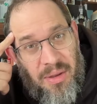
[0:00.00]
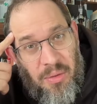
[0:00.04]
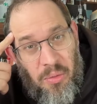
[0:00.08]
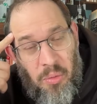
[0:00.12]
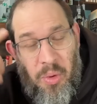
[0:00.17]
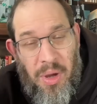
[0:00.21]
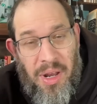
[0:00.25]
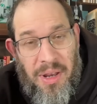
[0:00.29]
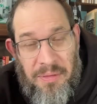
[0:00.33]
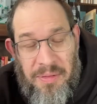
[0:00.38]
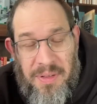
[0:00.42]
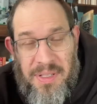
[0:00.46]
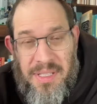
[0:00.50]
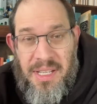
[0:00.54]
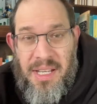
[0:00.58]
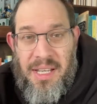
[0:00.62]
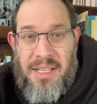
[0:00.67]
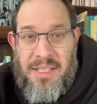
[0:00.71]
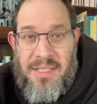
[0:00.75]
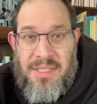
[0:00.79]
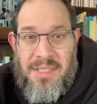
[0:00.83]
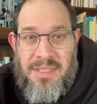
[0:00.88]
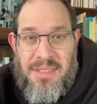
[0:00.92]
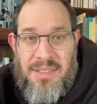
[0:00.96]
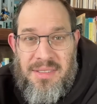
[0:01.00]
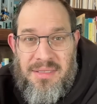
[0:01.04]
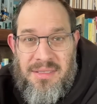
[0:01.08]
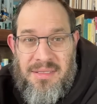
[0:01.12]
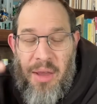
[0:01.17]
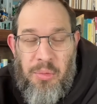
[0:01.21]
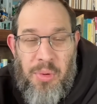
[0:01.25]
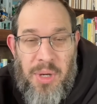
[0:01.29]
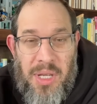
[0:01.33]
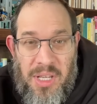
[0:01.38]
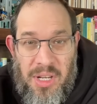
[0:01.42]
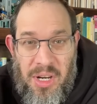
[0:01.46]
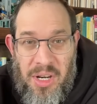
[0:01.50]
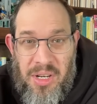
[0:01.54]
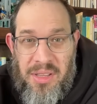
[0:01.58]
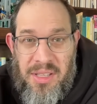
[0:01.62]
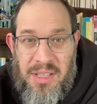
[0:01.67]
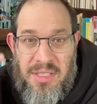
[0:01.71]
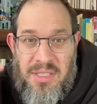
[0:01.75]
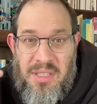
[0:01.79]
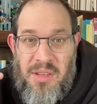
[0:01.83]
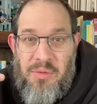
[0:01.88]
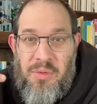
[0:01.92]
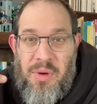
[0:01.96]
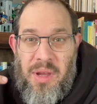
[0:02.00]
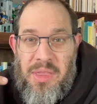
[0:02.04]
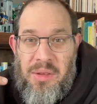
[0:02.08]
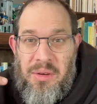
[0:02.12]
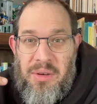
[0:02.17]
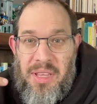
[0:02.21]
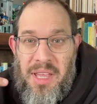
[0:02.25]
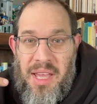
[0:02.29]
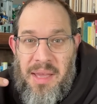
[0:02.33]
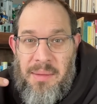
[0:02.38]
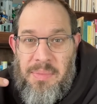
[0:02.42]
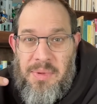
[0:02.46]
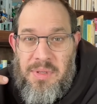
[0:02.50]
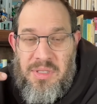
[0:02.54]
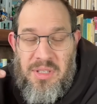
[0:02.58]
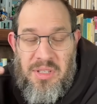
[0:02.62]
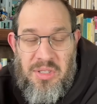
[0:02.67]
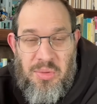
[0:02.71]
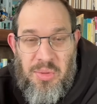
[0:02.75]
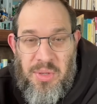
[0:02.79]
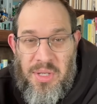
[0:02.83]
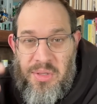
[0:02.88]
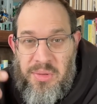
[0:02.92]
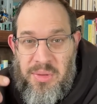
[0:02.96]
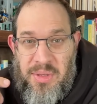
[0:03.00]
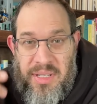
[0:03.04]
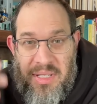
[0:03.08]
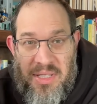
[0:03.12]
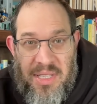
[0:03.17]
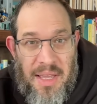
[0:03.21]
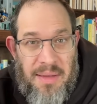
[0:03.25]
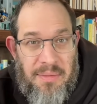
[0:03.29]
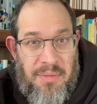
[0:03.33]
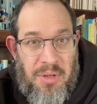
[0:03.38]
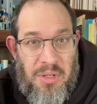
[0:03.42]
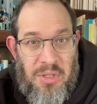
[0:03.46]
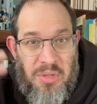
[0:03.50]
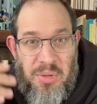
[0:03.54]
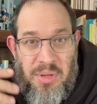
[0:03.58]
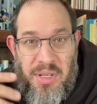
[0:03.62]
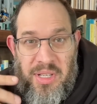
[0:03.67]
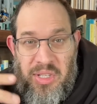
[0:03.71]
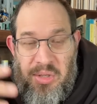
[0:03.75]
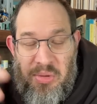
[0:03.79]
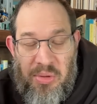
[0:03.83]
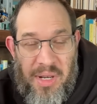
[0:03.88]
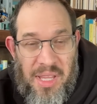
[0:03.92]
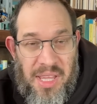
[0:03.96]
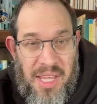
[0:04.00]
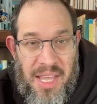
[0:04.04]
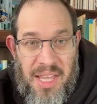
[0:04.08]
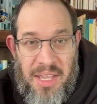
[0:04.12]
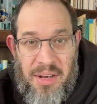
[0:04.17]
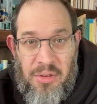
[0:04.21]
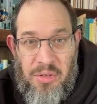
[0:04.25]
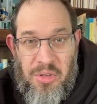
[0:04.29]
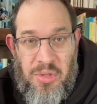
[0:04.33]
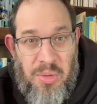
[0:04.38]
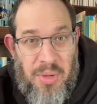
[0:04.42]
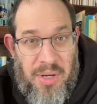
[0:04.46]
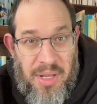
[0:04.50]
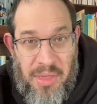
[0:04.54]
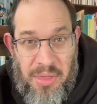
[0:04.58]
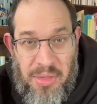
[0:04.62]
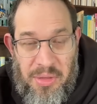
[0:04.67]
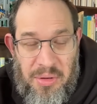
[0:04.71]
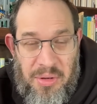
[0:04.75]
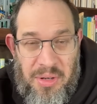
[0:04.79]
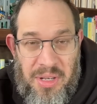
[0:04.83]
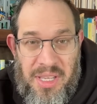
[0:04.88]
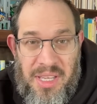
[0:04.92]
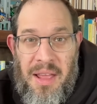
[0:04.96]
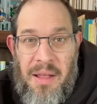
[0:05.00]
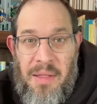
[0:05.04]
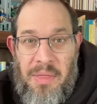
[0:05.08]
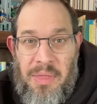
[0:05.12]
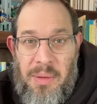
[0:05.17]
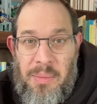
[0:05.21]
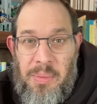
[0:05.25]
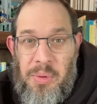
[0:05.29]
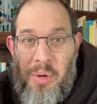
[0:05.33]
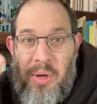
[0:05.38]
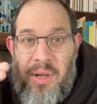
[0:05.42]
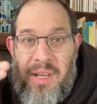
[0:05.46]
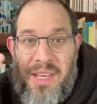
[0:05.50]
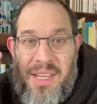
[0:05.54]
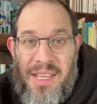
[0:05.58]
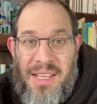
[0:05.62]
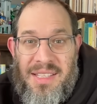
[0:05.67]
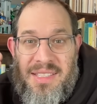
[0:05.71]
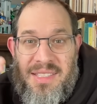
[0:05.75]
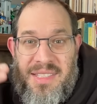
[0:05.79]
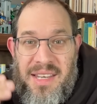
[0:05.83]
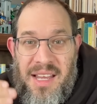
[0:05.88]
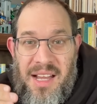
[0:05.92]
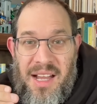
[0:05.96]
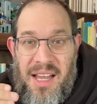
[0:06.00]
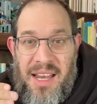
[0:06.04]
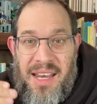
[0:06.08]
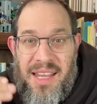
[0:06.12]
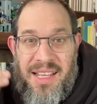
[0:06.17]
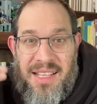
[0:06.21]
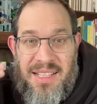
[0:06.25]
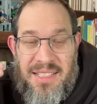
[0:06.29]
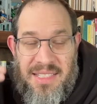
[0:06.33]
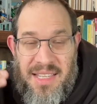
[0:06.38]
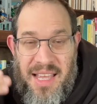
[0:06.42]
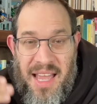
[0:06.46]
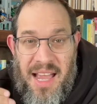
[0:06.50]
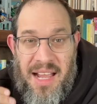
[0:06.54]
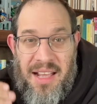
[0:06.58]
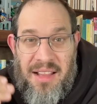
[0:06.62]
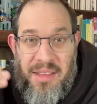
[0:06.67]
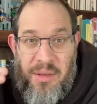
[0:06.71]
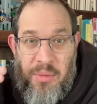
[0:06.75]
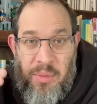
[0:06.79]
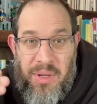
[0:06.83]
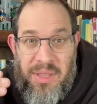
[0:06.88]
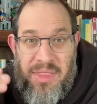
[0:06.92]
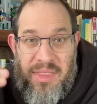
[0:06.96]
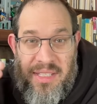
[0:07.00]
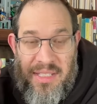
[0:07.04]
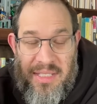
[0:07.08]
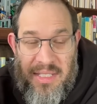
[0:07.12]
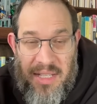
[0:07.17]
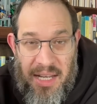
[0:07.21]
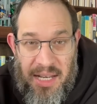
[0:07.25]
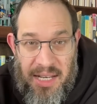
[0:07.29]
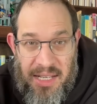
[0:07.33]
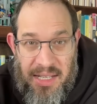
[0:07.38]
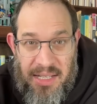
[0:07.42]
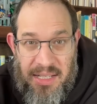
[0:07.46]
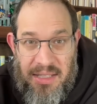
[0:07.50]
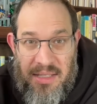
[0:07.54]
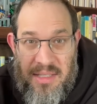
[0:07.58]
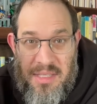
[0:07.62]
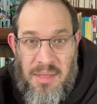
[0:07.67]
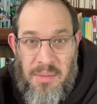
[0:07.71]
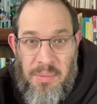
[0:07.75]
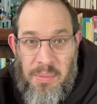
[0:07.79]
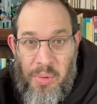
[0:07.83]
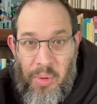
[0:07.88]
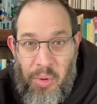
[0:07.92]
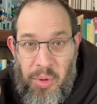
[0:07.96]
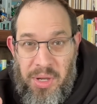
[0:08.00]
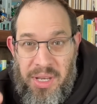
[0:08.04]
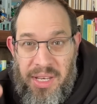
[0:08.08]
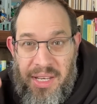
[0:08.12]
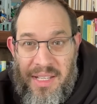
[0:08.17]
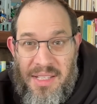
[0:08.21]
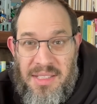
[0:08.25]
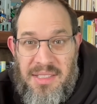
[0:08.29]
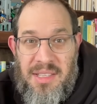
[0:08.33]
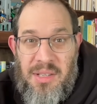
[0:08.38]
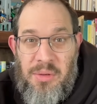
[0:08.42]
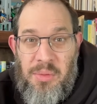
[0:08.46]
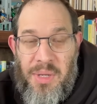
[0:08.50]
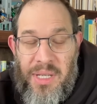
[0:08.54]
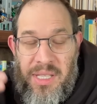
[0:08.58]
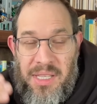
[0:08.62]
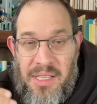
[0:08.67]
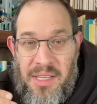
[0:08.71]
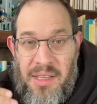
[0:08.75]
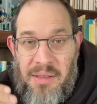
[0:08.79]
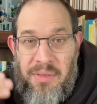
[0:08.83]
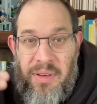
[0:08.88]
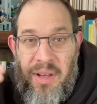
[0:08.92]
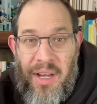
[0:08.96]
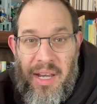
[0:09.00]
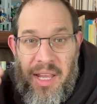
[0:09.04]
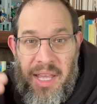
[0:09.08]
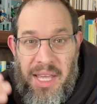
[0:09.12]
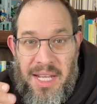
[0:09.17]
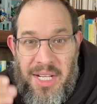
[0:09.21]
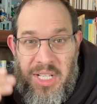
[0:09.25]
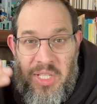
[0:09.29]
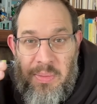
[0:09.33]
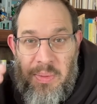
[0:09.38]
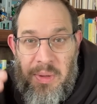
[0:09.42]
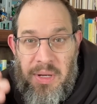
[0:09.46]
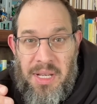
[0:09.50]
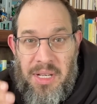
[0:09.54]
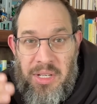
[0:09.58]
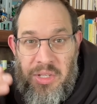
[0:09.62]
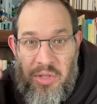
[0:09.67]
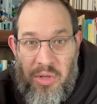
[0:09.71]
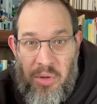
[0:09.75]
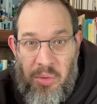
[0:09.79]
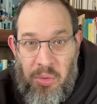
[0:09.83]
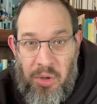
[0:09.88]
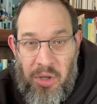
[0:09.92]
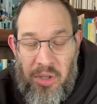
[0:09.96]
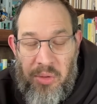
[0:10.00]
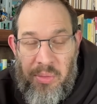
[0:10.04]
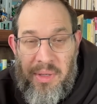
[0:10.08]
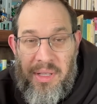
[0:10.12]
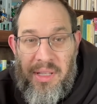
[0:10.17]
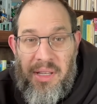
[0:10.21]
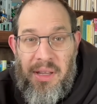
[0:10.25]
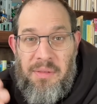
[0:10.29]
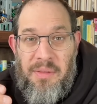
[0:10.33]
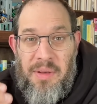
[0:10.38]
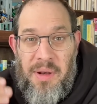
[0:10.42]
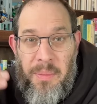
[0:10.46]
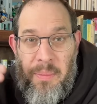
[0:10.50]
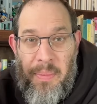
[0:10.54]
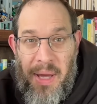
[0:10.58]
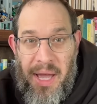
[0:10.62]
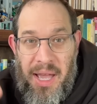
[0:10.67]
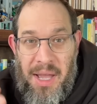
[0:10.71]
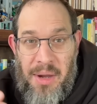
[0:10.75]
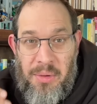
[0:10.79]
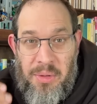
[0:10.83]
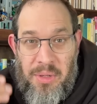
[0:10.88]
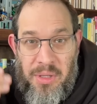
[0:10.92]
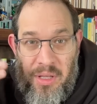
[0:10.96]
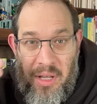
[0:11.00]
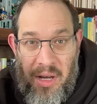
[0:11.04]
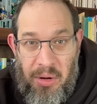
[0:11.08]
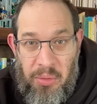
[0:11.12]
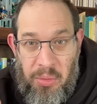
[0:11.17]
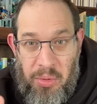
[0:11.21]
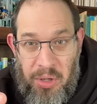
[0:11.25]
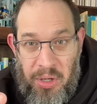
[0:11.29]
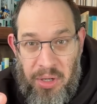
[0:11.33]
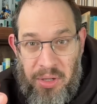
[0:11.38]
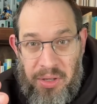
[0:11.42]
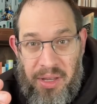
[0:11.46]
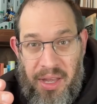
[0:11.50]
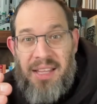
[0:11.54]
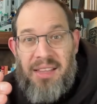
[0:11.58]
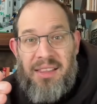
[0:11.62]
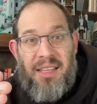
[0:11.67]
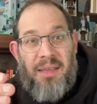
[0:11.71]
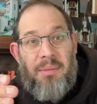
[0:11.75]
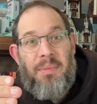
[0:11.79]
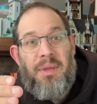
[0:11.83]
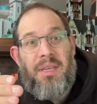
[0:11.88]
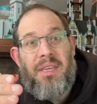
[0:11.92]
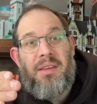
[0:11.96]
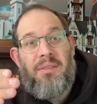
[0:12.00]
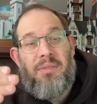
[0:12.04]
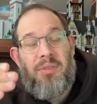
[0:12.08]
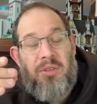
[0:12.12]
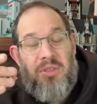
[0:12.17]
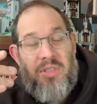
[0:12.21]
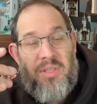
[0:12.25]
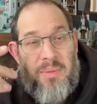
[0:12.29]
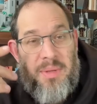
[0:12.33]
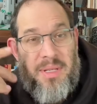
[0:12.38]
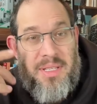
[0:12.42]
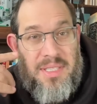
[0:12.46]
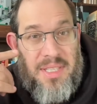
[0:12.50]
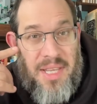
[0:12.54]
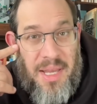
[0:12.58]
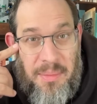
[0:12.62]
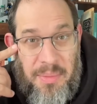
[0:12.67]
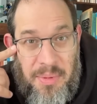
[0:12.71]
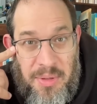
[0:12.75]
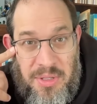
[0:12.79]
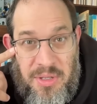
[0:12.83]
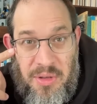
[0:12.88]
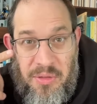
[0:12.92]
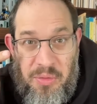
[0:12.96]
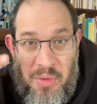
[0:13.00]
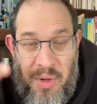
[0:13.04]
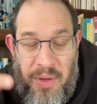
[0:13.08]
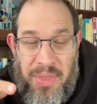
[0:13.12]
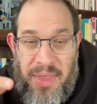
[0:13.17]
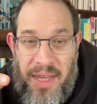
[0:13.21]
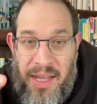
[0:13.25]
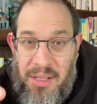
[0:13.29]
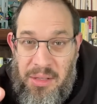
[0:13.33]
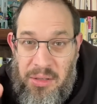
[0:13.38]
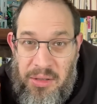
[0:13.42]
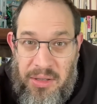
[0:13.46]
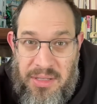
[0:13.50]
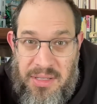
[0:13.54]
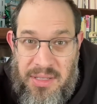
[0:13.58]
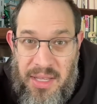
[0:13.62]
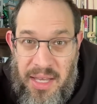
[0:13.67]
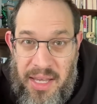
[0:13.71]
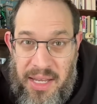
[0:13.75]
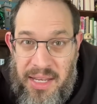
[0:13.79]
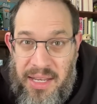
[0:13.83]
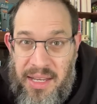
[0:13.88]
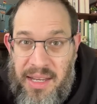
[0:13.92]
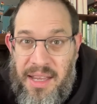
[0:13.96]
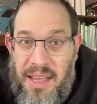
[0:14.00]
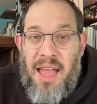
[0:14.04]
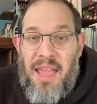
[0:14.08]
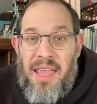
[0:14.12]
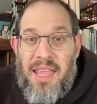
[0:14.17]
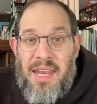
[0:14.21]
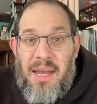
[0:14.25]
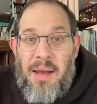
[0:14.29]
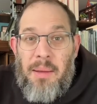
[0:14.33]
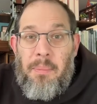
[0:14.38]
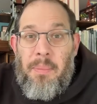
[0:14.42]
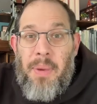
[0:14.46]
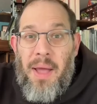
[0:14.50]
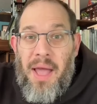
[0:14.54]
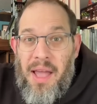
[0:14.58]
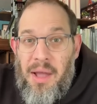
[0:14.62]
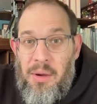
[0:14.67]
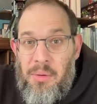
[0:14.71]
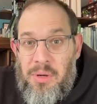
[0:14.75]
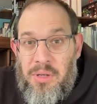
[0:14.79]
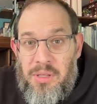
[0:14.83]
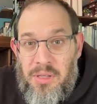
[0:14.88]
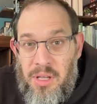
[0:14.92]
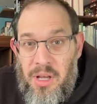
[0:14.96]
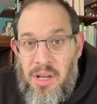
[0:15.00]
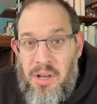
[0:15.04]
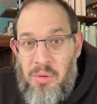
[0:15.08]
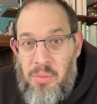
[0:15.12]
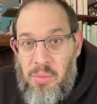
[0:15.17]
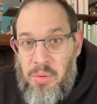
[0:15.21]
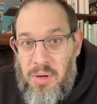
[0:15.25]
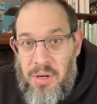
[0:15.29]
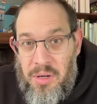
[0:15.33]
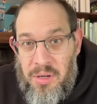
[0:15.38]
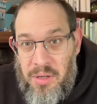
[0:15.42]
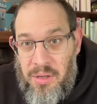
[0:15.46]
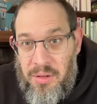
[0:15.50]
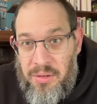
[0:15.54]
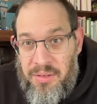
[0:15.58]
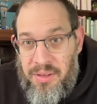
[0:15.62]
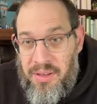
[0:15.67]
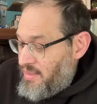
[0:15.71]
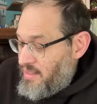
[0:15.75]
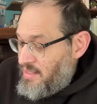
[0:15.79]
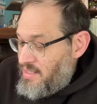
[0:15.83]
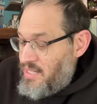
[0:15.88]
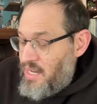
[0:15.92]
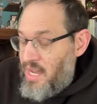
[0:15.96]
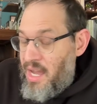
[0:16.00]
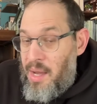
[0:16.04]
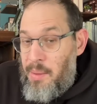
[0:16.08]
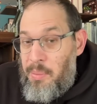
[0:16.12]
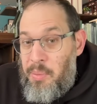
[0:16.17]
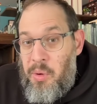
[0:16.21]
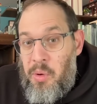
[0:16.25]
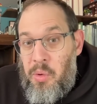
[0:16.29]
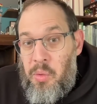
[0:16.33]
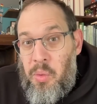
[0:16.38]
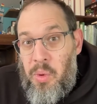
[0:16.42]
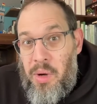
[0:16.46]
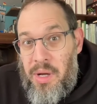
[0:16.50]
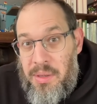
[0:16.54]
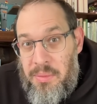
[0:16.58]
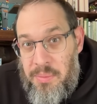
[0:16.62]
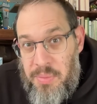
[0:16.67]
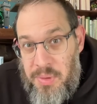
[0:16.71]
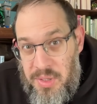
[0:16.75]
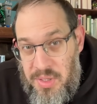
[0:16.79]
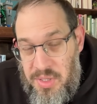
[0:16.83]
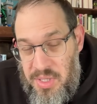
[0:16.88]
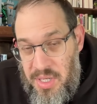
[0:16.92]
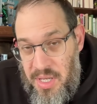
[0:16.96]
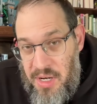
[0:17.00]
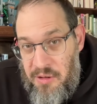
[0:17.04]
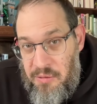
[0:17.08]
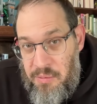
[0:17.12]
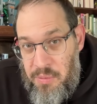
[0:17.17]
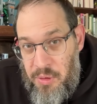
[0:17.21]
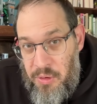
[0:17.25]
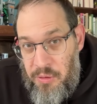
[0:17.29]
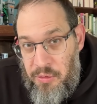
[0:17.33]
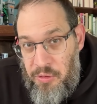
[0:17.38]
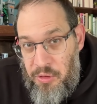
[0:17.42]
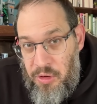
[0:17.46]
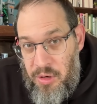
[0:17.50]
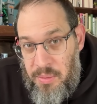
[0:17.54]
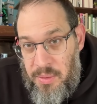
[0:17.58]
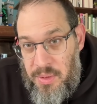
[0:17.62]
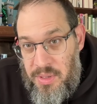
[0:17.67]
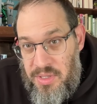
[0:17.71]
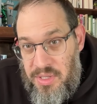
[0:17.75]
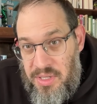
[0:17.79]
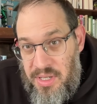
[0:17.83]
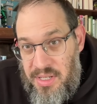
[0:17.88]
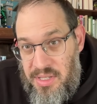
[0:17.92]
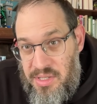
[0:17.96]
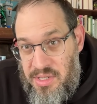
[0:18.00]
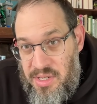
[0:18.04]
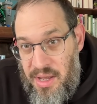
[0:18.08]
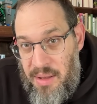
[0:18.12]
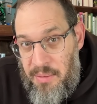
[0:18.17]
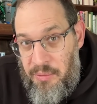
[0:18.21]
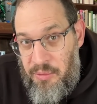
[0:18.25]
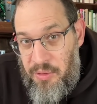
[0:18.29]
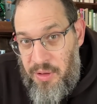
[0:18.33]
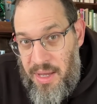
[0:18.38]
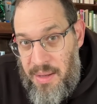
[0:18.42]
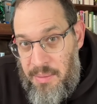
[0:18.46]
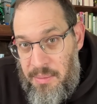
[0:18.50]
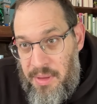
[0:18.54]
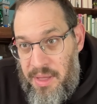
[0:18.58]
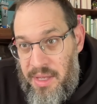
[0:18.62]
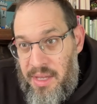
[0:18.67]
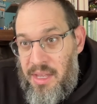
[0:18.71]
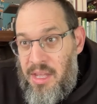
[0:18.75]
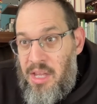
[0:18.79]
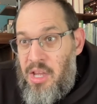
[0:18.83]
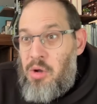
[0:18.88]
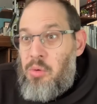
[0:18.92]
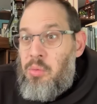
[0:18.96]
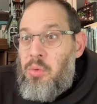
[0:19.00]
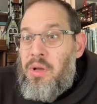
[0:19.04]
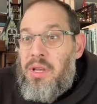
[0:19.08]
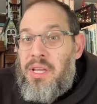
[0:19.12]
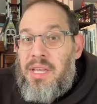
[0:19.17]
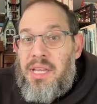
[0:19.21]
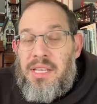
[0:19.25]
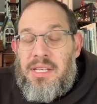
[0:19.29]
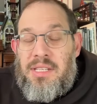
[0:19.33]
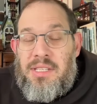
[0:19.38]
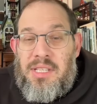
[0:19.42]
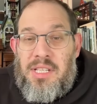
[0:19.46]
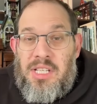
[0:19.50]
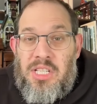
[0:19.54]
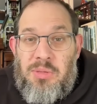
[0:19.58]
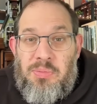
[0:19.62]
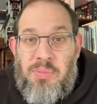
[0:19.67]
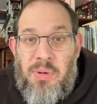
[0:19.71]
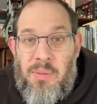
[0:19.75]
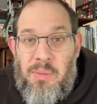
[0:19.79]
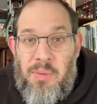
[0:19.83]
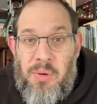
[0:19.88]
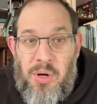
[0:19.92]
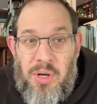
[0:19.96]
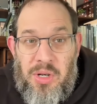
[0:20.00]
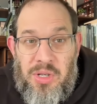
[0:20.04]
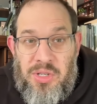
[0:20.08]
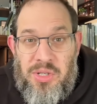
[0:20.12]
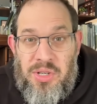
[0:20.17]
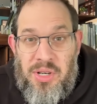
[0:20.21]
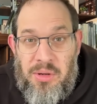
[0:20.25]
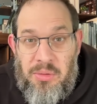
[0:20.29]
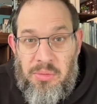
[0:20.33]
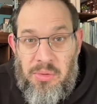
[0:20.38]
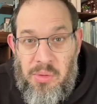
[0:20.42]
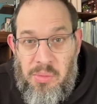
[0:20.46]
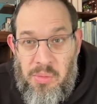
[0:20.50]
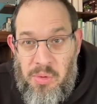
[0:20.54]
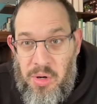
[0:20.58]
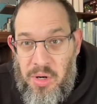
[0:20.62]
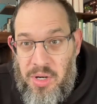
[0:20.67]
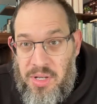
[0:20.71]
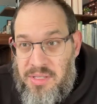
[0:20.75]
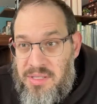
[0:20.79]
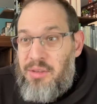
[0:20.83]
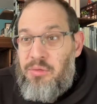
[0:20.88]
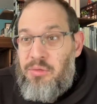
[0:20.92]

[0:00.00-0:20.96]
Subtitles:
What if it does? Regardless of whether it happens in 2027 or 2028 or 2030, the point is not exactly when the date is. The point is that we live in an exponential world. We live in a power law world. Let me give you some examples of what that looks like. In a power law world, the top 1% of performers in a job family will get disproportionate rewards,